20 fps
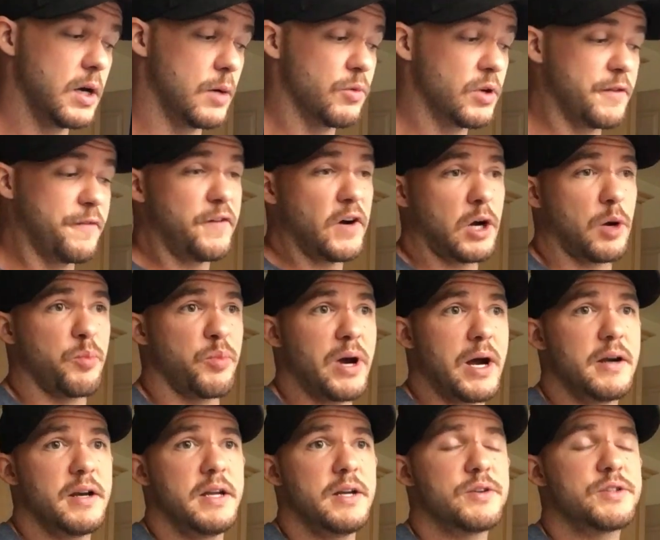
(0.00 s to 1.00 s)
I'm really fucking
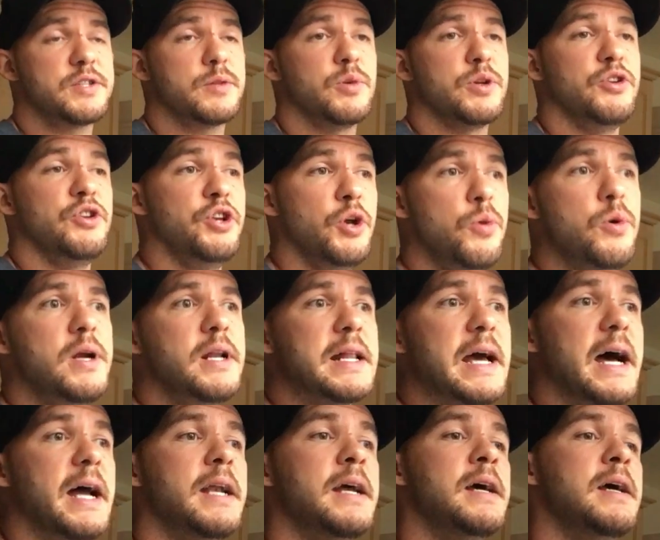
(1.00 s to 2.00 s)
proud to hear someone doing
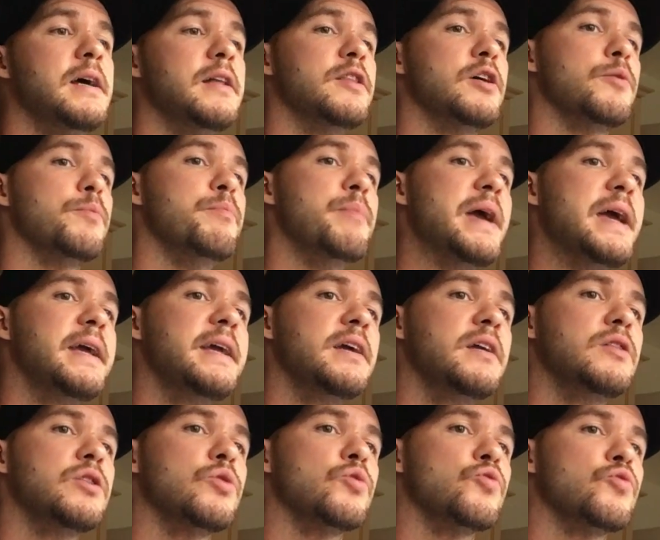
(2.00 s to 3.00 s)
that. They're
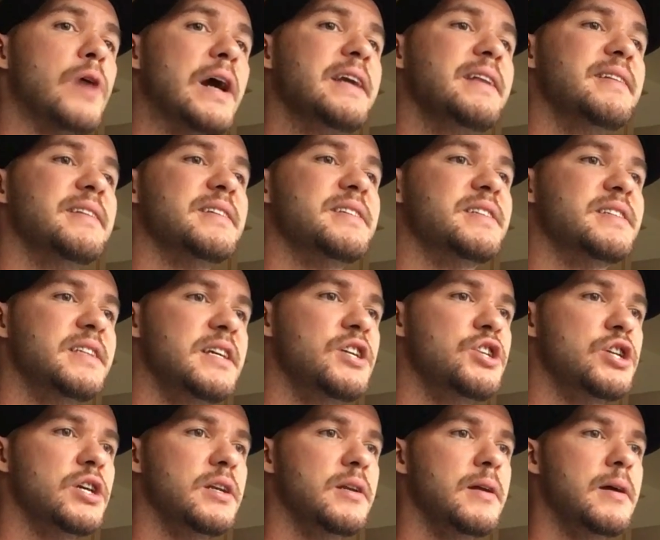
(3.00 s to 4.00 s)
making the right
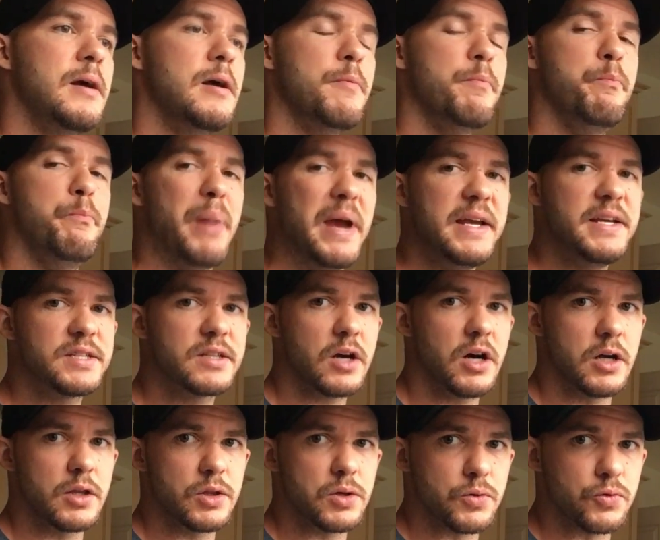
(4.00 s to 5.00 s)
decision based
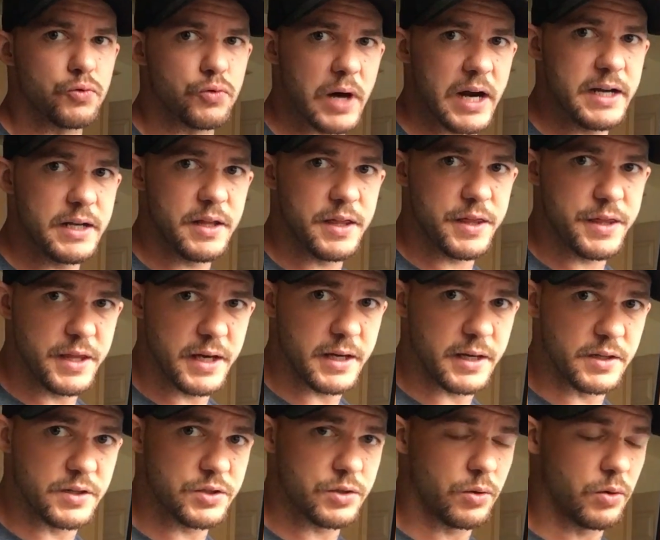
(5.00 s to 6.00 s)
on the right
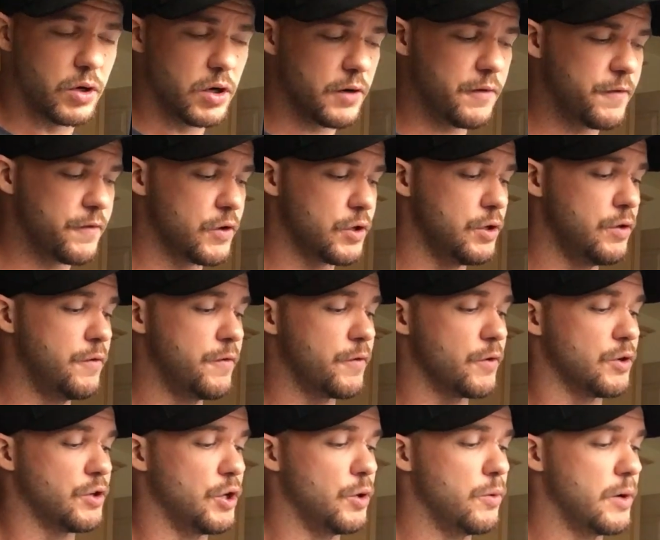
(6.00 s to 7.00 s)
thing. So good for you
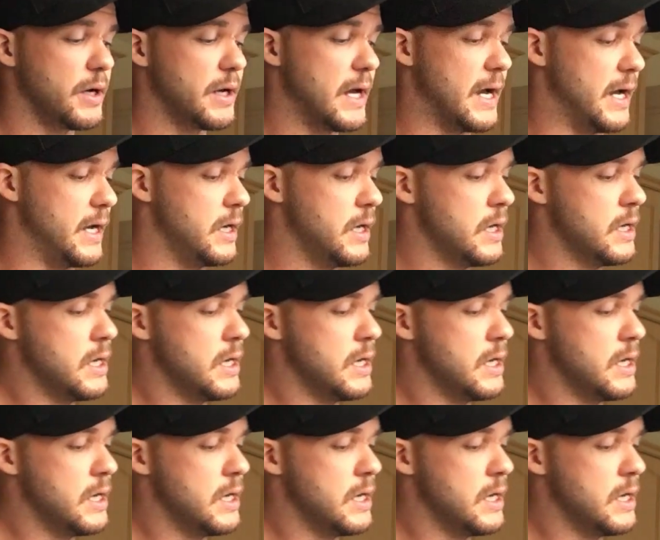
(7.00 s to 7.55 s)
for doing that.